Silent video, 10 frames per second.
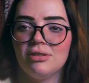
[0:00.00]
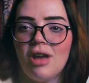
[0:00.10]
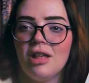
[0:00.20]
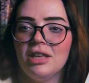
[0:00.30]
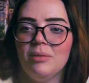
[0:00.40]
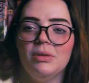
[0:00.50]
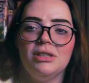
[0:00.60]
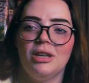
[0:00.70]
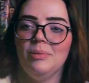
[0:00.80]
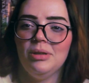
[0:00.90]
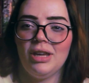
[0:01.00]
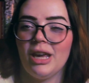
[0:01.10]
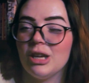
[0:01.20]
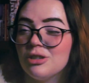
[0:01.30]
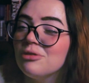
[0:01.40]
There's not like
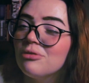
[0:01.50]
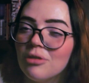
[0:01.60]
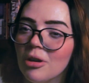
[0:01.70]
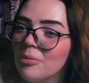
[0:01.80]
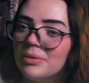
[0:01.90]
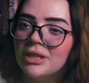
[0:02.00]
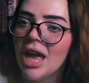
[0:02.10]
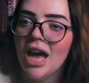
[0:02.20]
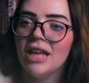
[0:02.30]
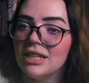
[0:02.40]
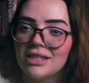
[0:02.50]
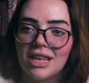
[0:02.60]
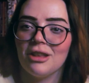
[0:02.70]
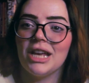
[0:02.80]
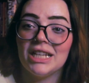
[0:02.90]
miscommunication tropes unless
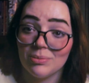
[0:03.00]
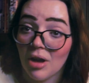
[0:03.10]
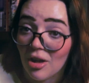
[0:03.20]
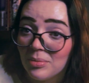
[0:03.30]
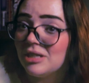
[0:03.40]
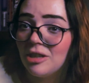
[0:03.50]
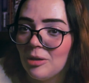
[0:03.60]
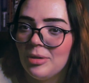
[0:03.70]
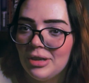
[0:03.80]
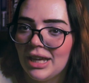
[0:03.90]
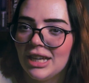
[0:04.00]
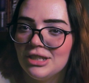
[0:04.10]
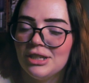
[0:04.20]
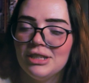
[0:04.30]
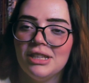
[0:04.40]
they're like small
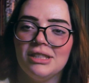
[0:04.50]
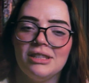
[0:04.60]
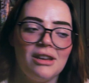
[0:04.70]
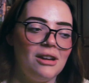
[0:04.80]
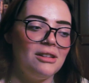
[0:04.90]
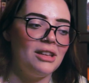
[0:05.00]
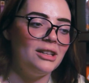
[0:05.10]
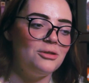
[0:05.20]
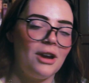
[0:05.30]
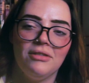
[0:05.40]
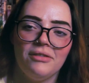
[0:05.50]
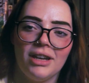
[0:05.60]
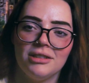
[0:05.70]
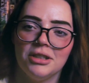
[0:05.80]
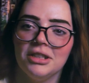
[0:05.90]
miscommunications. It's not like a driving
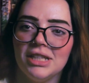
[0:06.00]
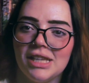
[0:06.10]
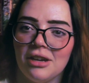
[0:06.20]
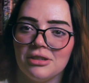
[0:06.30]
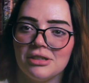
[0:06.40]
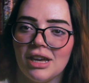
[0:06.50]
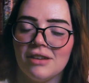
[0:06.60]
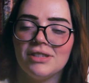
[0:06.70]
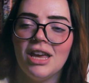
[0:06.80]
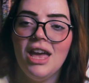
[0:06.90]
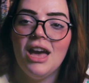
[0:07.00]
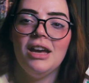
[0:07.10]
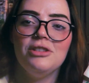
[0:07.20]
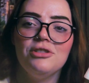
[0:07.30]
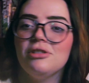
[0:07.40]
factor in these characters' lives.
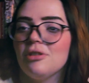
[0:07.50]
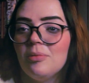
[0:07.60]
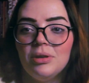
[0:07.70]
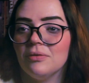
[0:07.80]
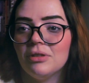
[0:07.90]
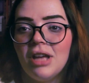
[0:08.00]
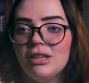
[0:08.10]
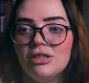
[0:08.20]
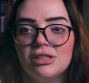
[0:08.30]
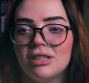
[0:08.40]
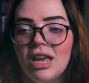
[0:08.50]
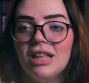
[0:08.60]
It's just so beautiful. I just